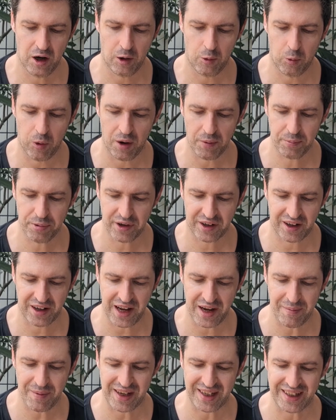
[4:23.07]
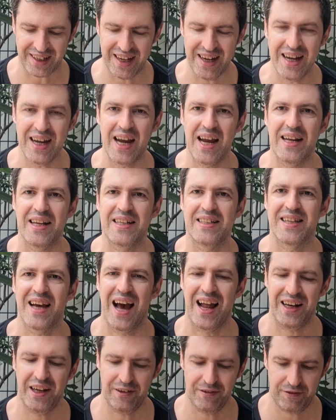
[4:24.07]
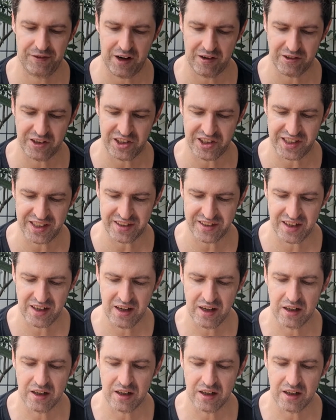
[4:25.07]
one proclaiming, in Italian flourishes,